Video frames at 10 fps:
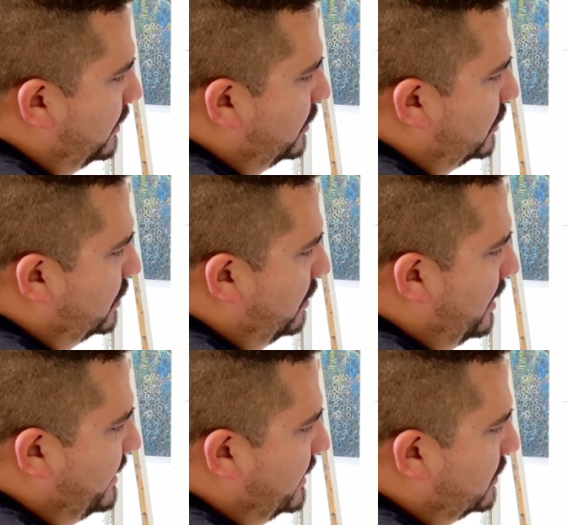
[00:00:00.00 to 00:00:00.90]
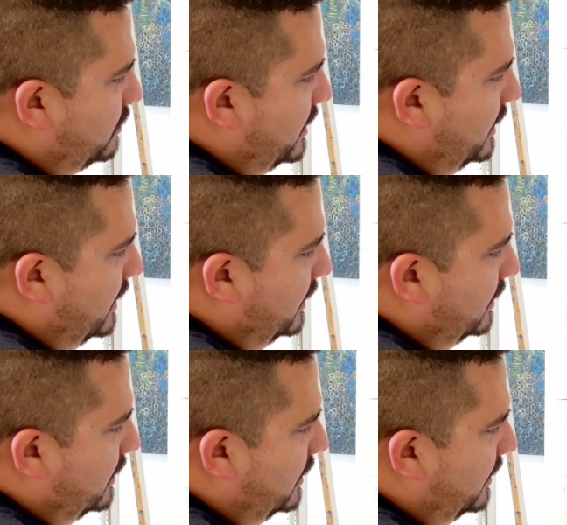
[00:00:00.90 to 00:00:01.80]
So that's what I like.
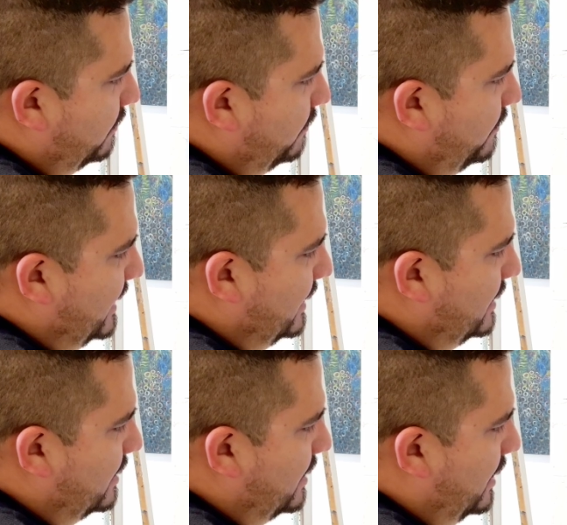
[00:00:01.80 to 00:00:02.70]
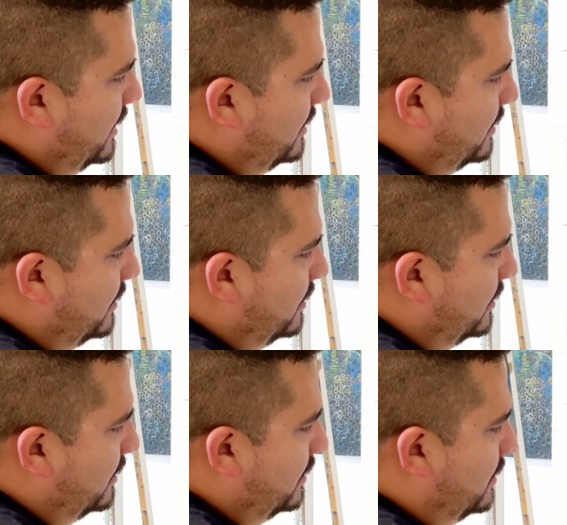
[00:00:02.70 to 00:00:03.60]
I like making that
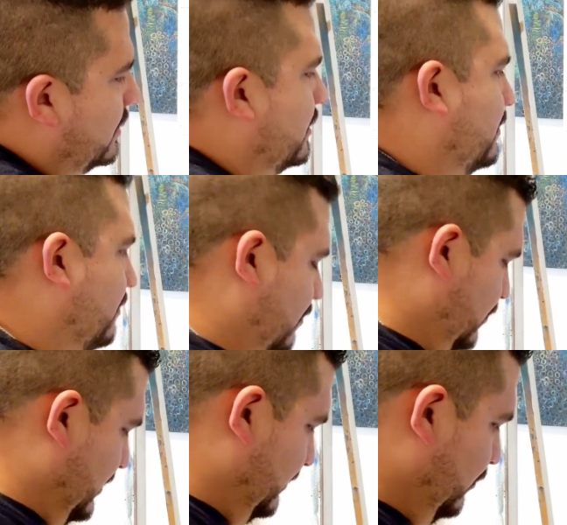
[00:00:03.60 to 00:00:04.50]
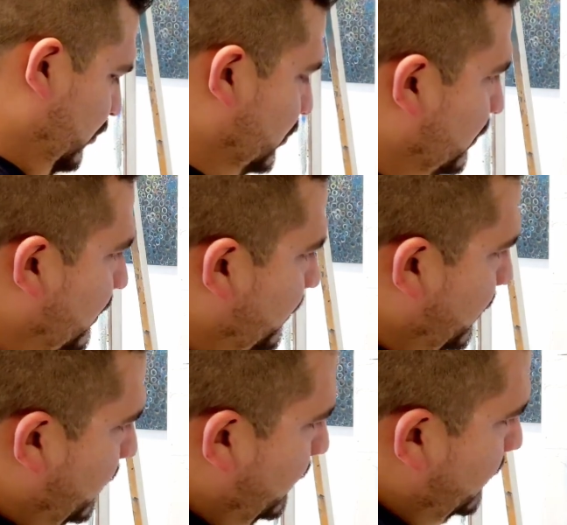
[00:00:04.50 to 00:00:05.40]
in most of my
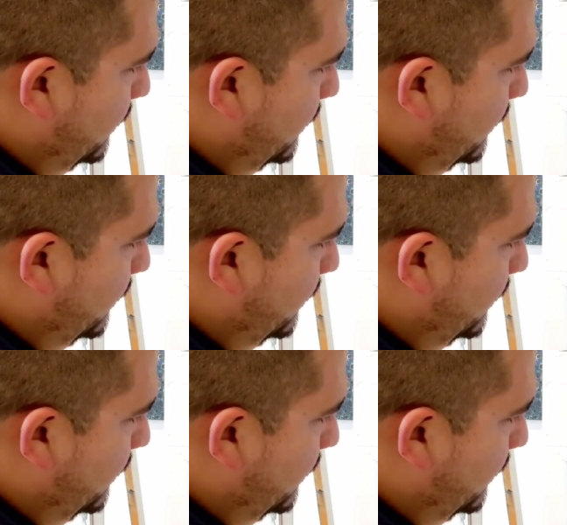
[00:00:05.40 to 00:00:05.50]
paintings.